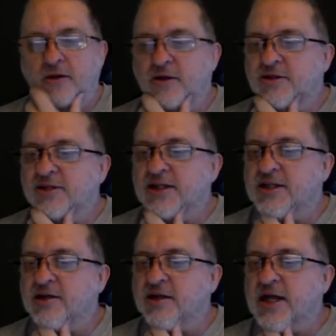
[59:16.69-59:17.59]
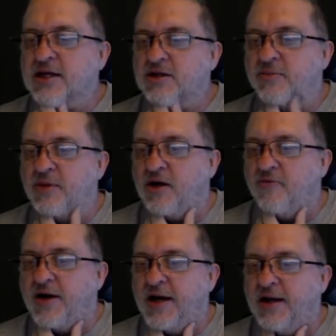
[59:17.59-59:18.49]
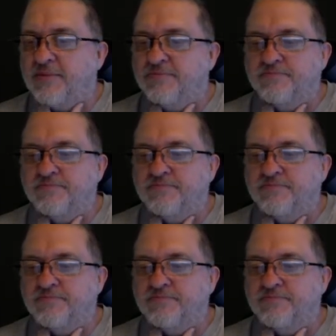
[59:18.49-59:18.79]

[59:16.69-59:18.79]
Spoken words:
60 claims, done been all that.